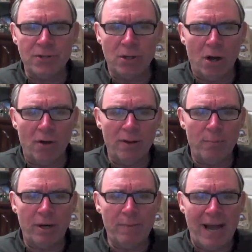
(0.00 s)
all the
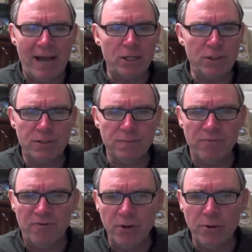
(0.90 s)
prepackaged
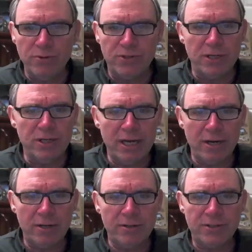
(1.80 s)
foods and
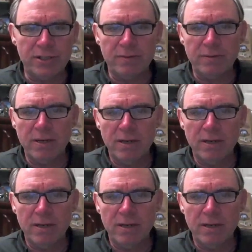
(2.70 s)
dinners and